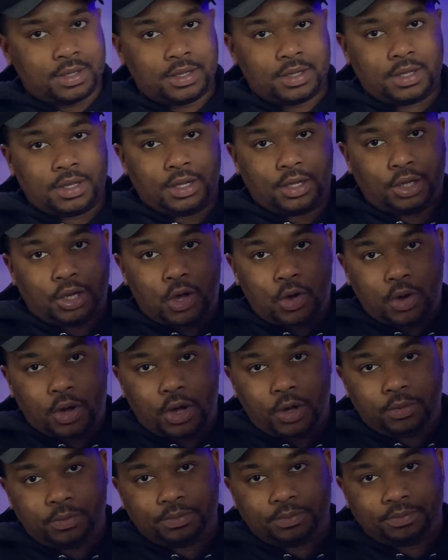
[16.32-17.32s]

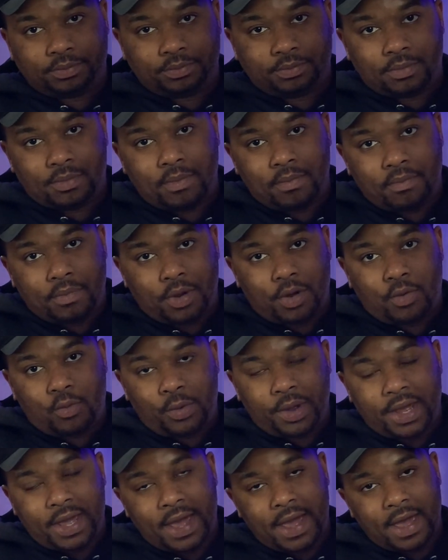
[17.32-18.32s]
logo, but
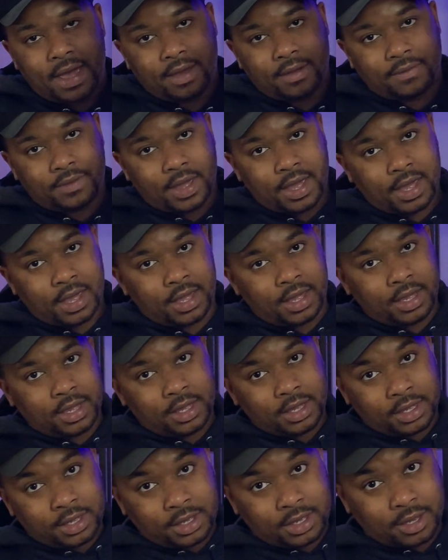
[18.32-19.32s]
we have a
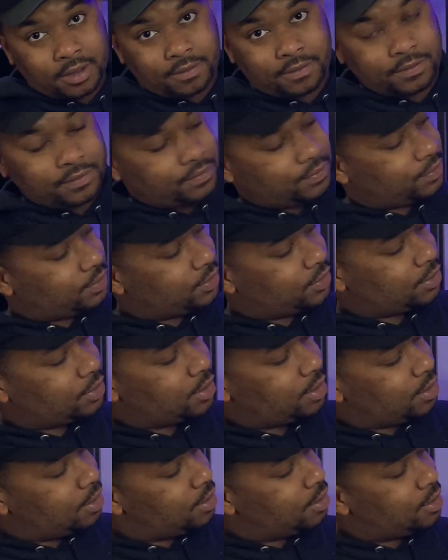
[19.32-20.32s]
gift
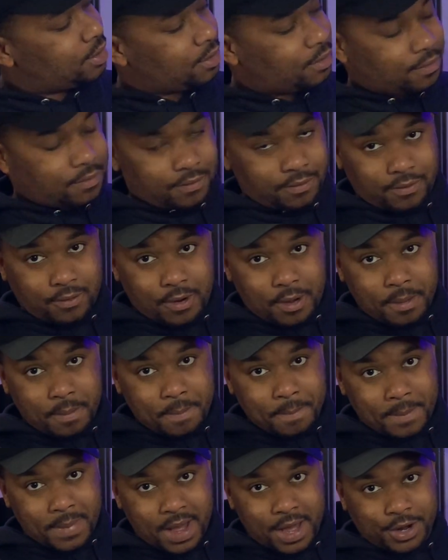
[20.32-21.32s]

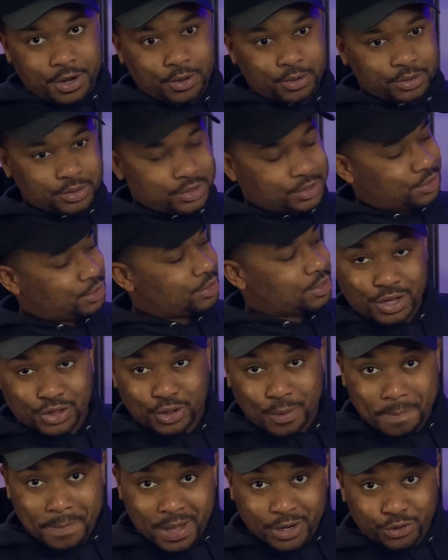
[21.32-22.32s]
from Manos,
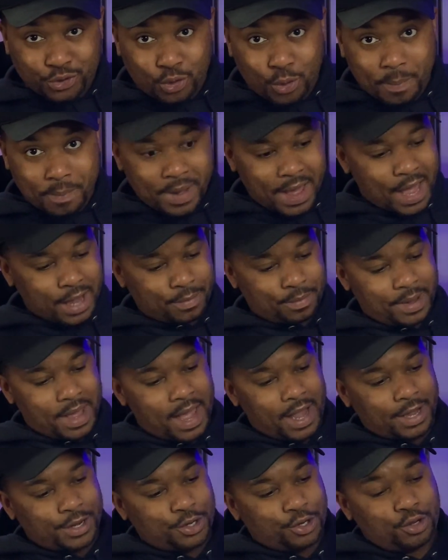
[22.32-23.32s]
the Metro
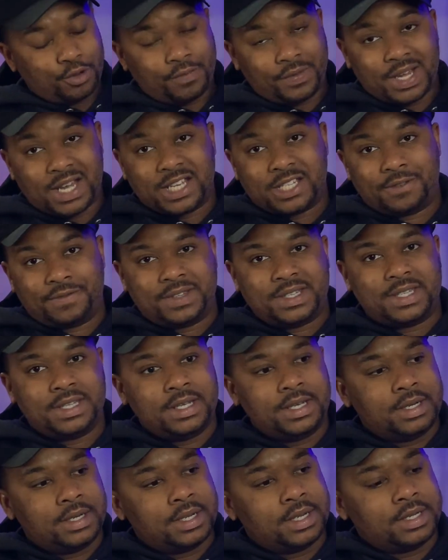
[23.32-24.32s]
backpack. I know you guys have
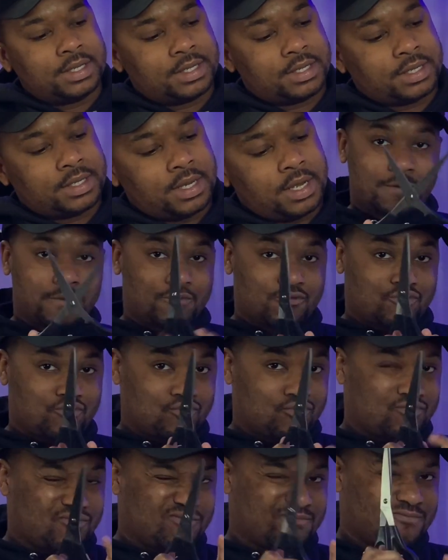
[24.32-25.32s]
seen this.
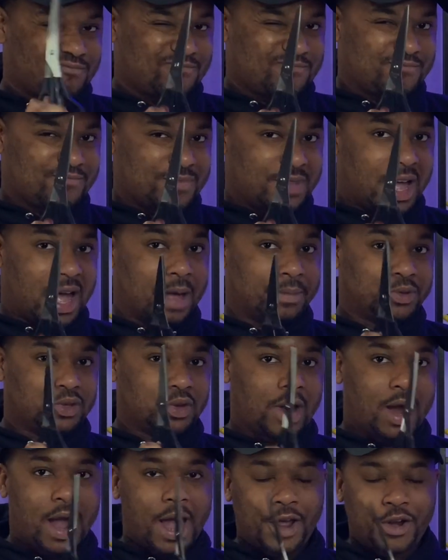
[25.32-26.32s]
I'm
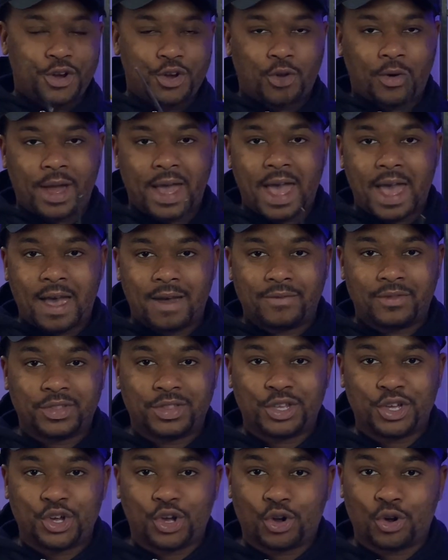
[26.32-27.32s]
sorry I don't have
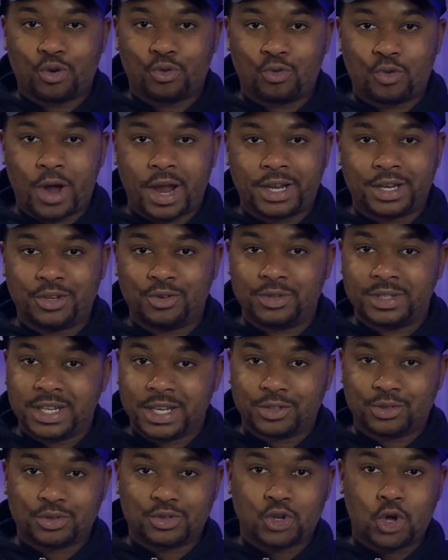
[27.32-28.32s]
the correct
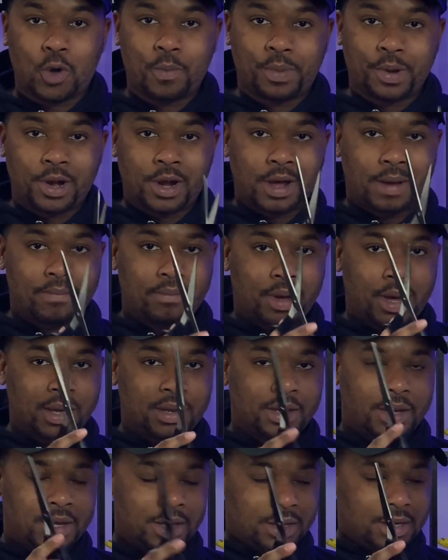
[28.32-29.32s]
utensils to open it up, but
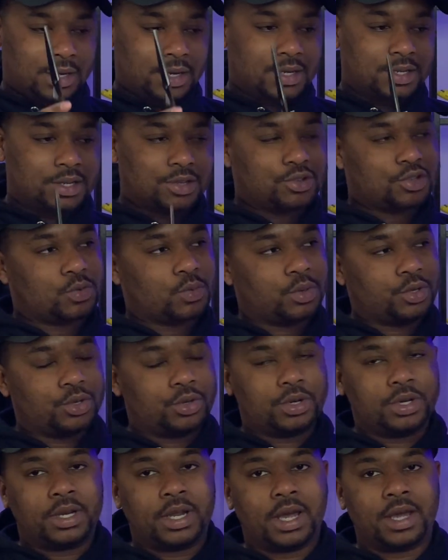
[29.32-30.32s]
scissors will do
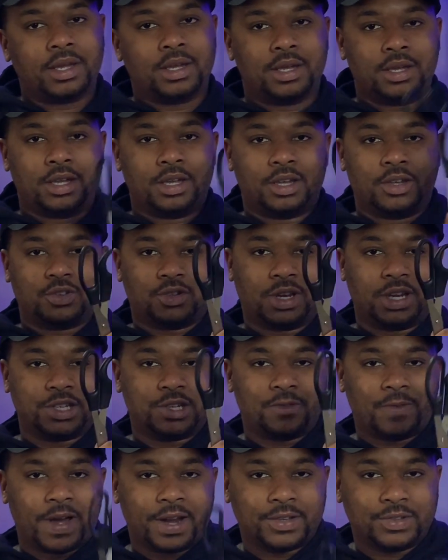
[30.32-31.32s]
today. So let's get
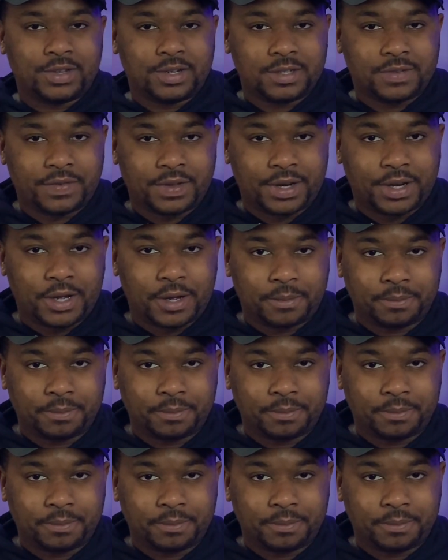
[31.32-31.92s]
right into this video.